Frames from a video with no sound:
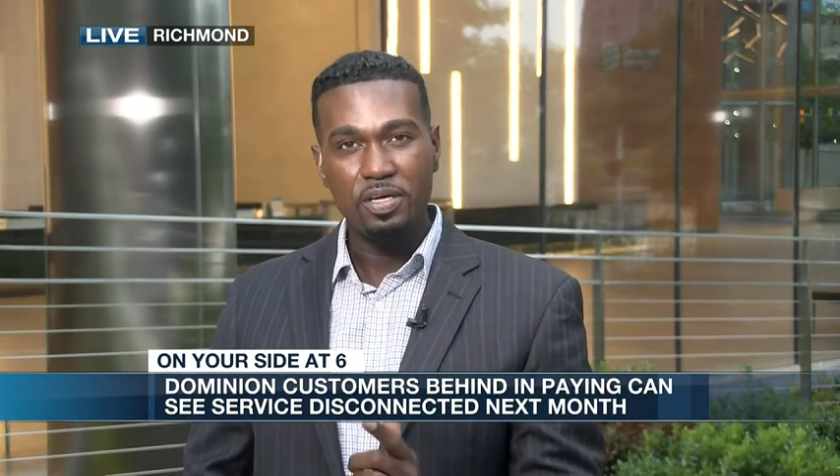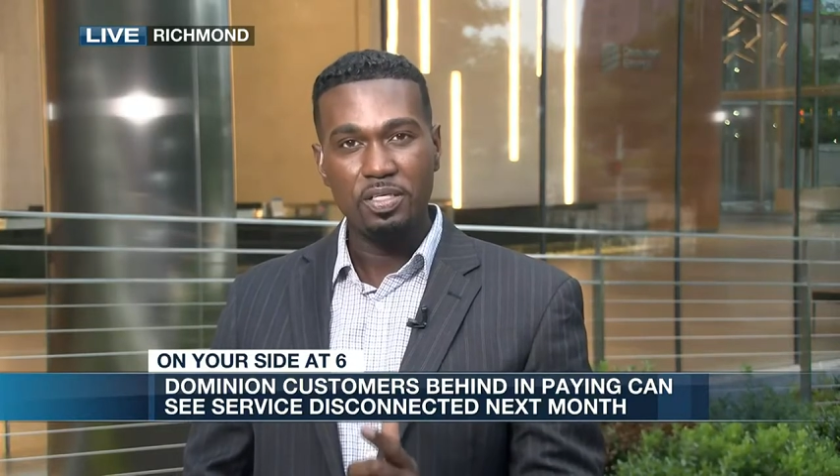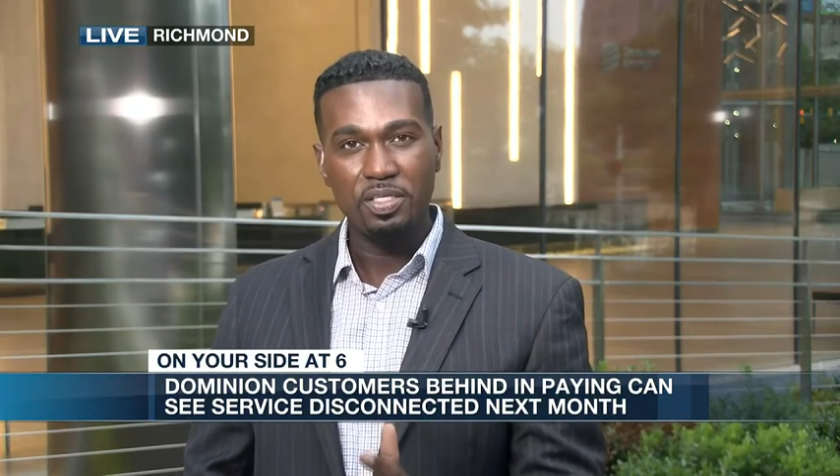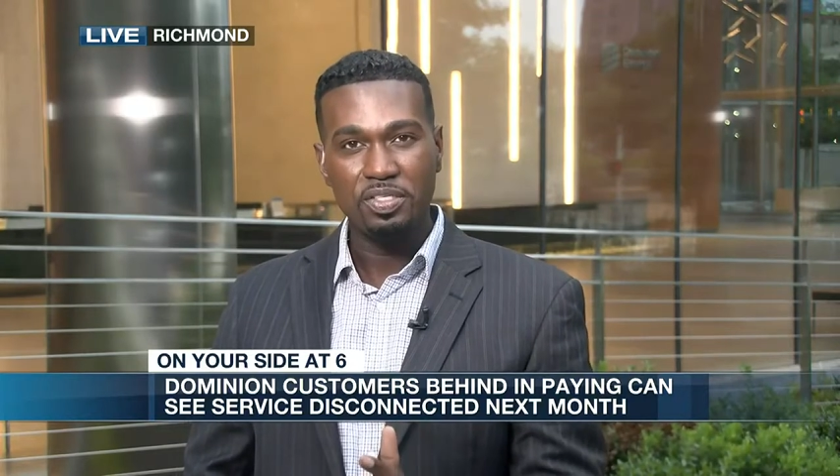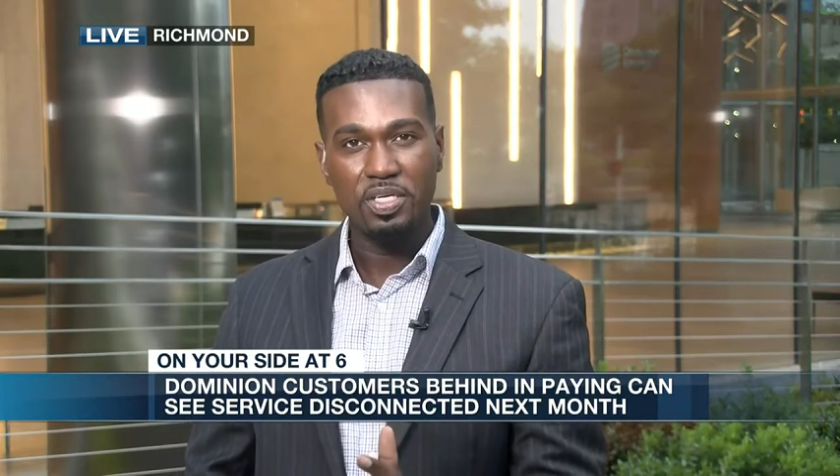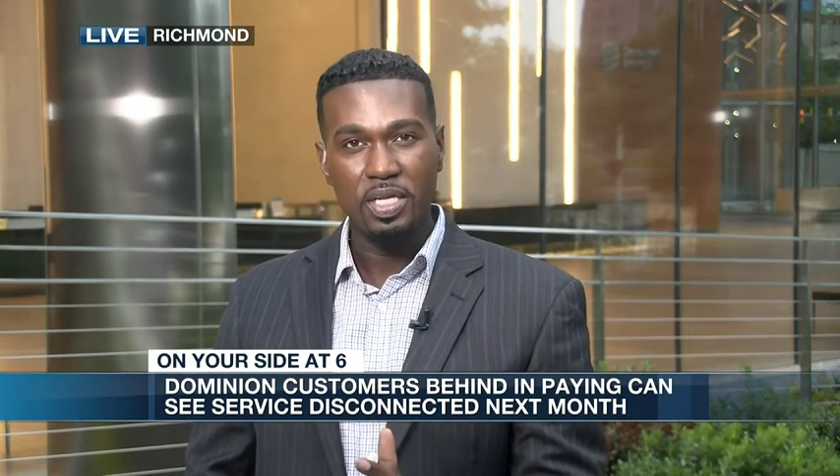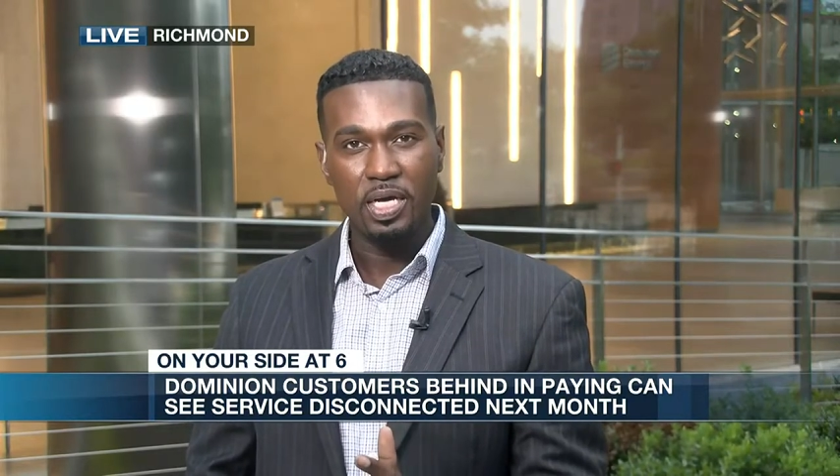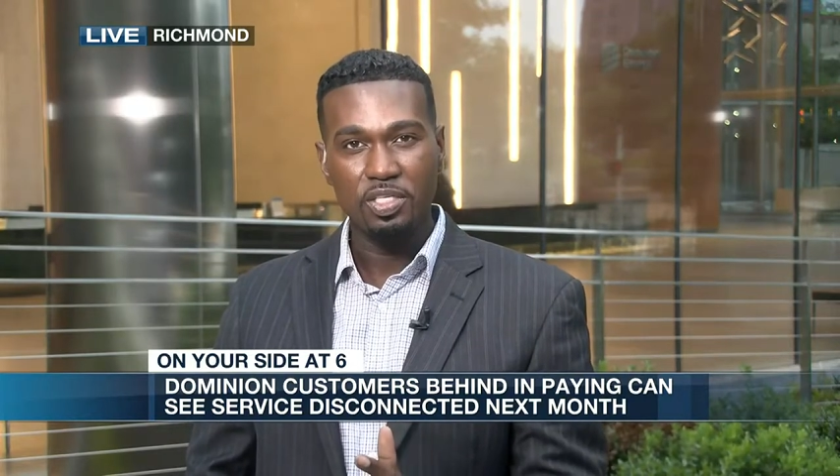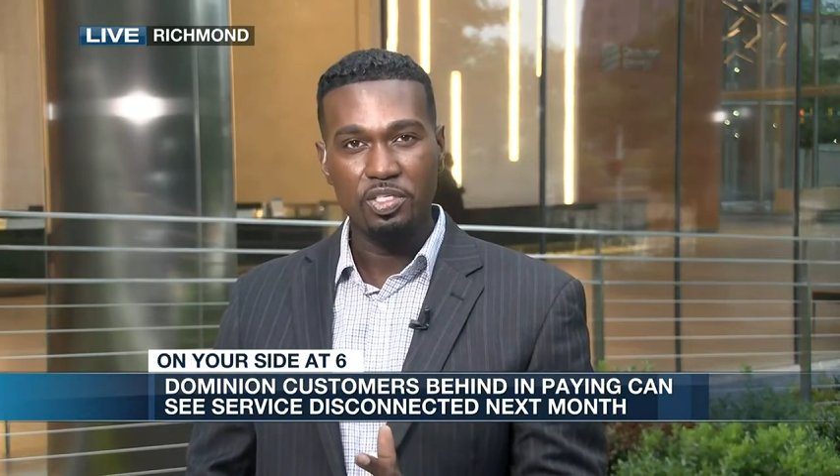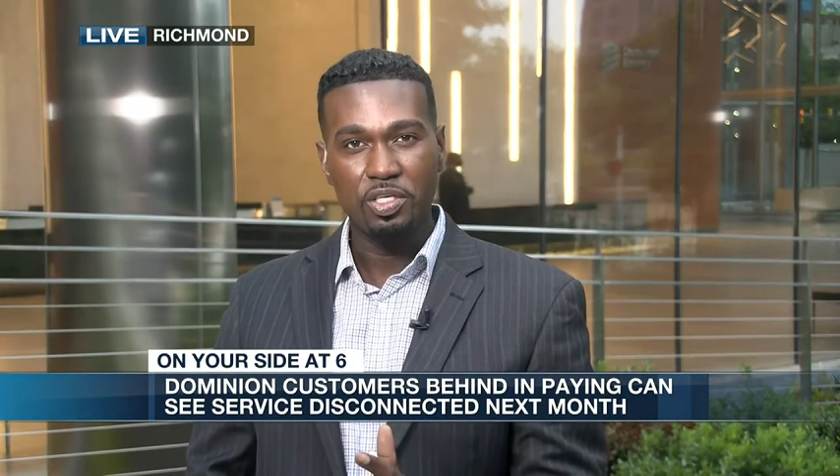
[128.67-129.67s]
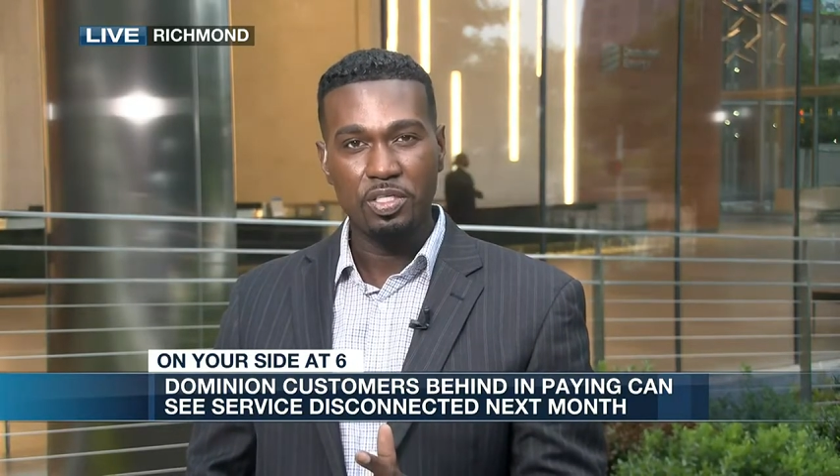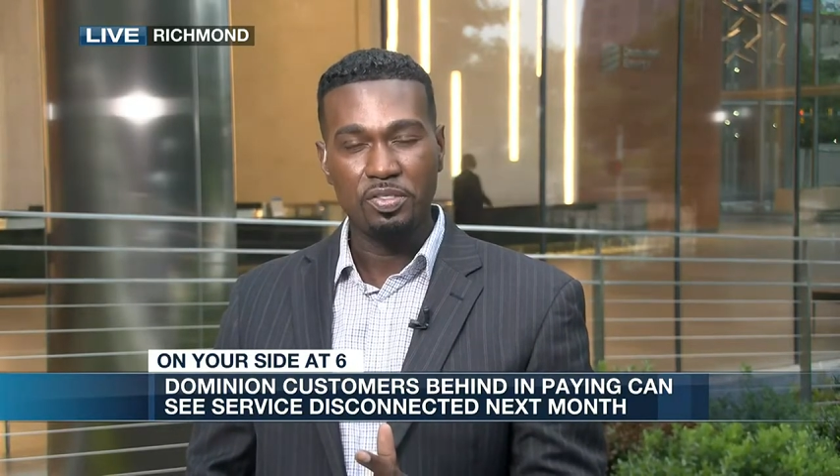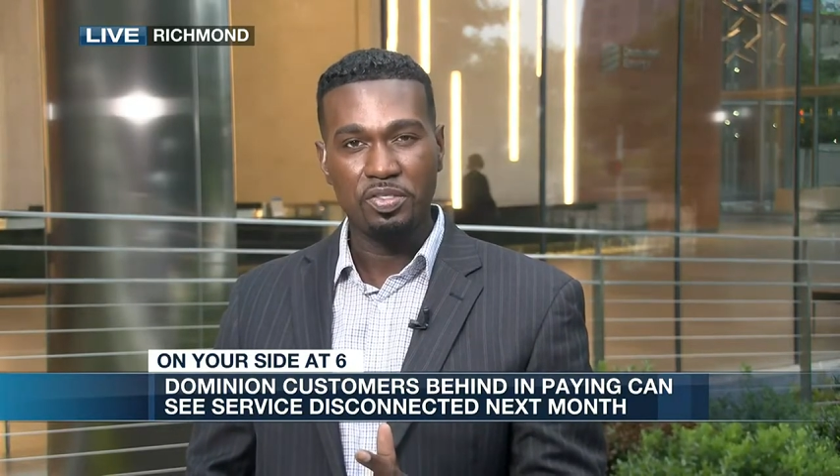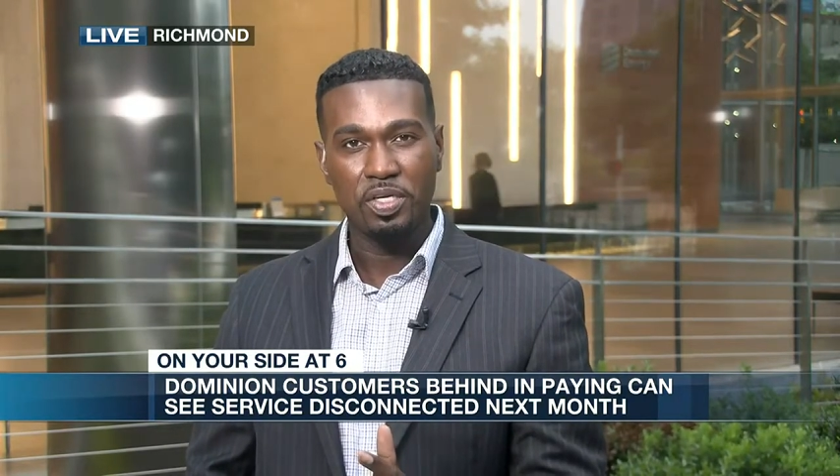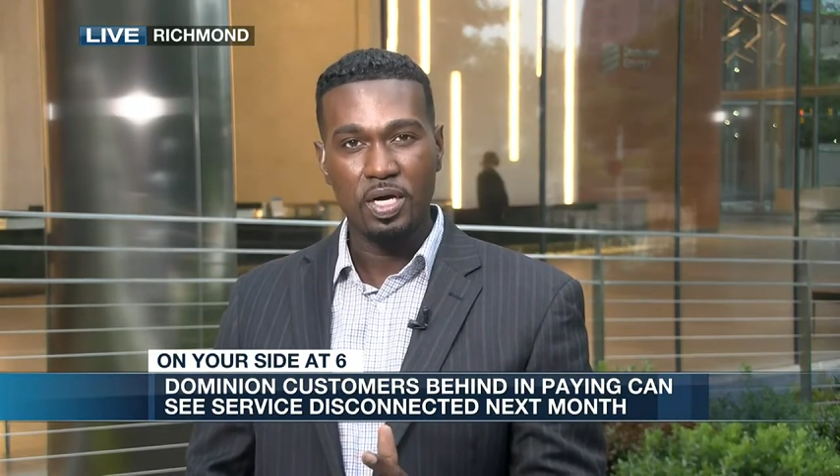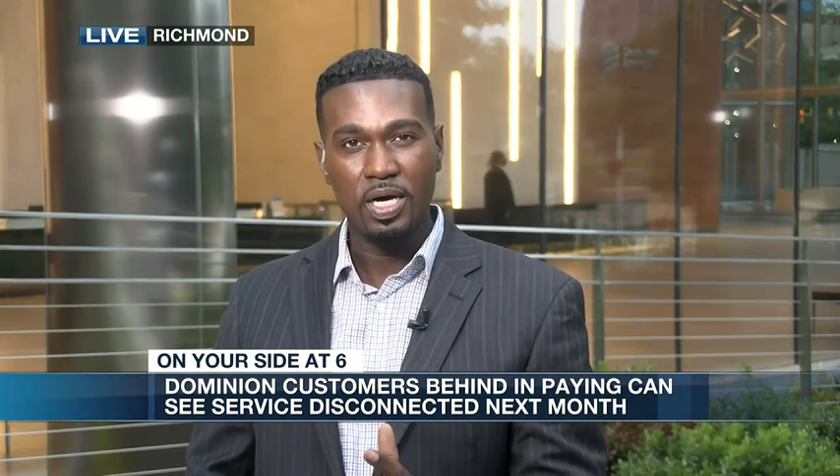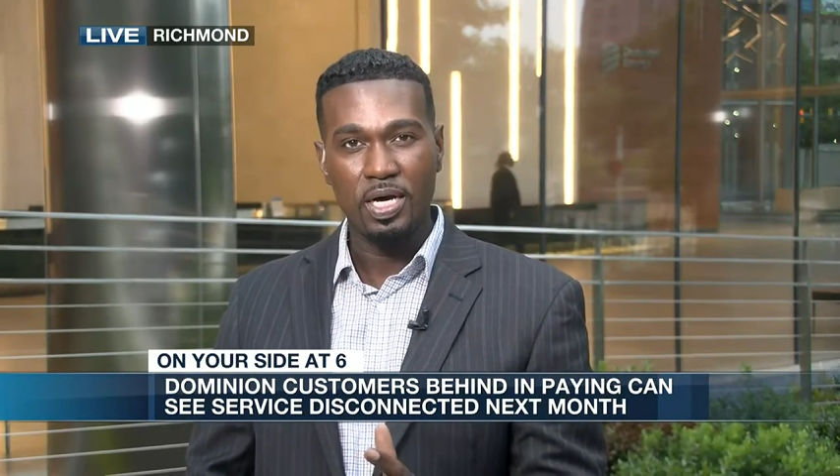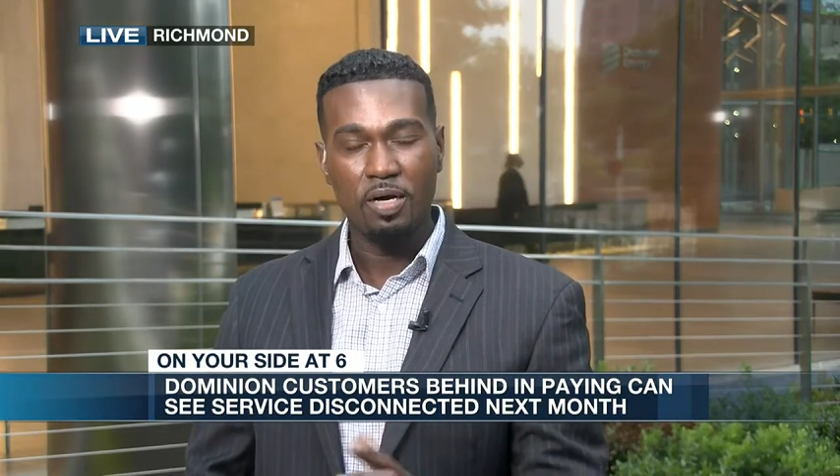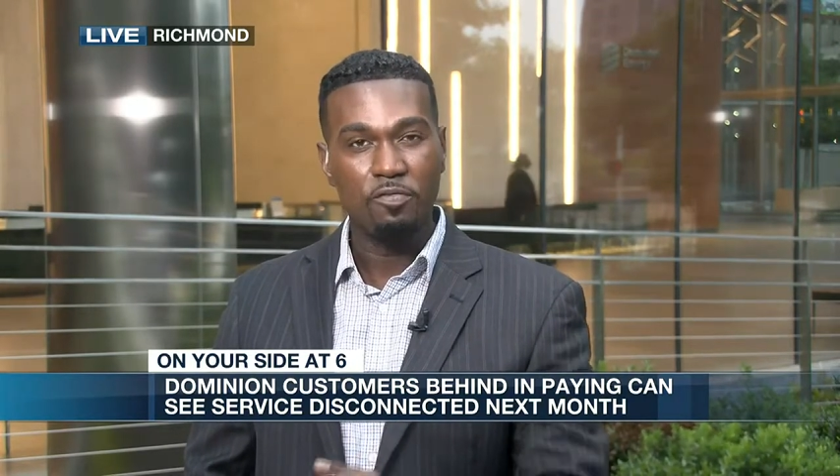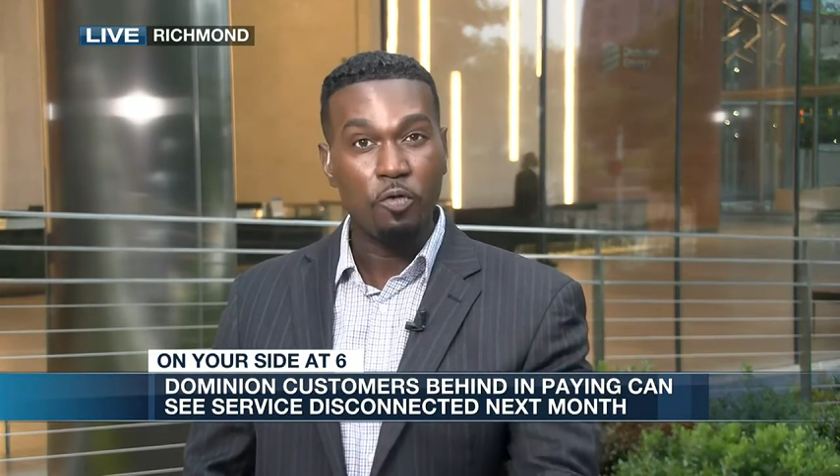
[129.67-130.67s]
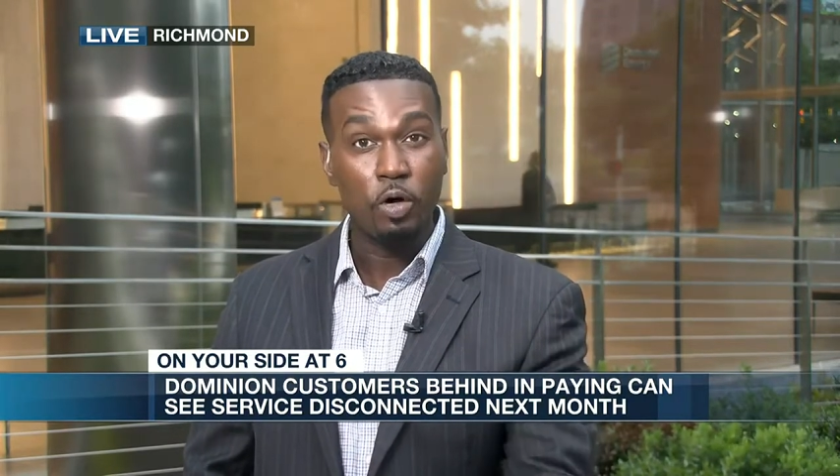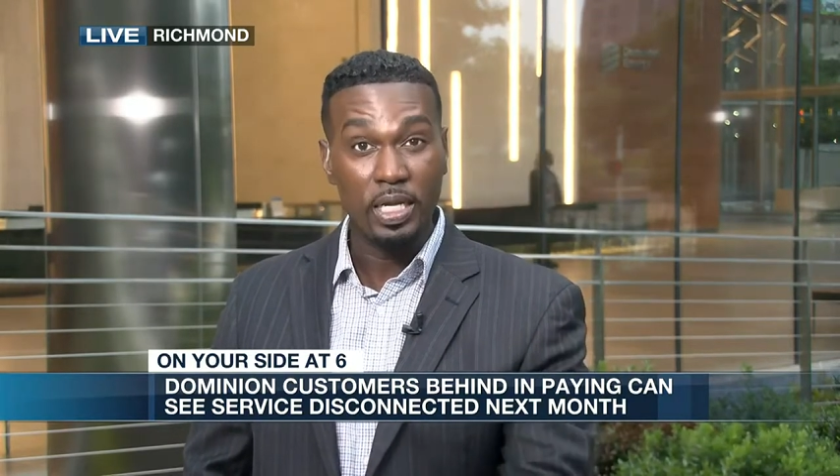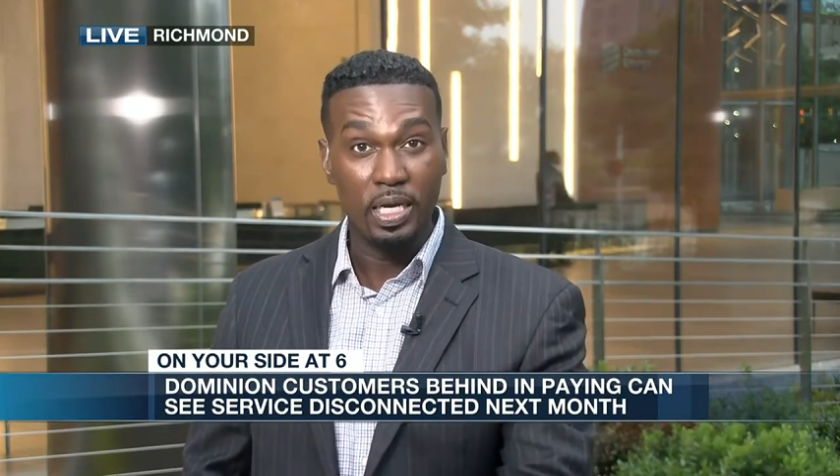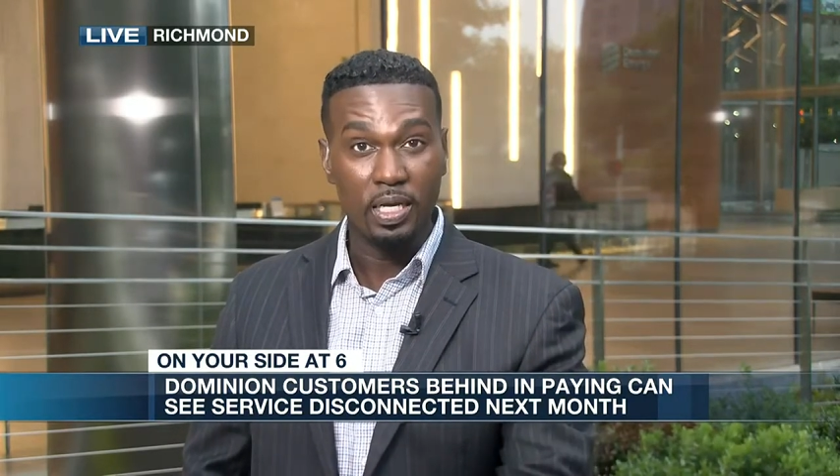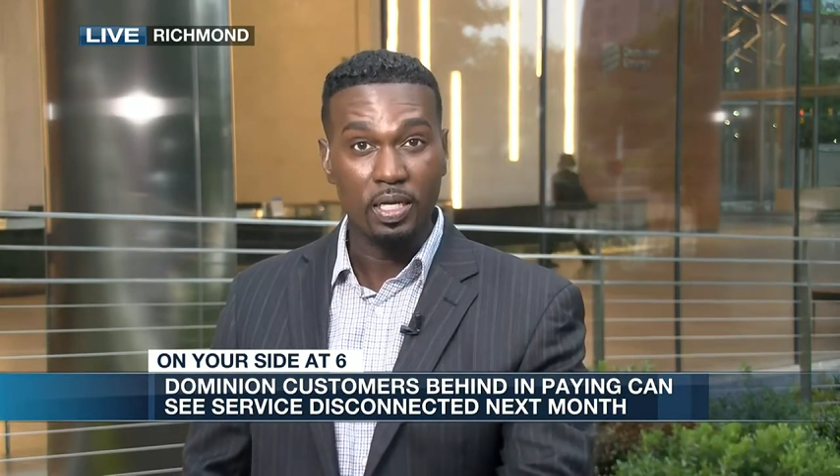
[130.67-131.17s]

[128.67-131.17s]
disconnections uh, avoided.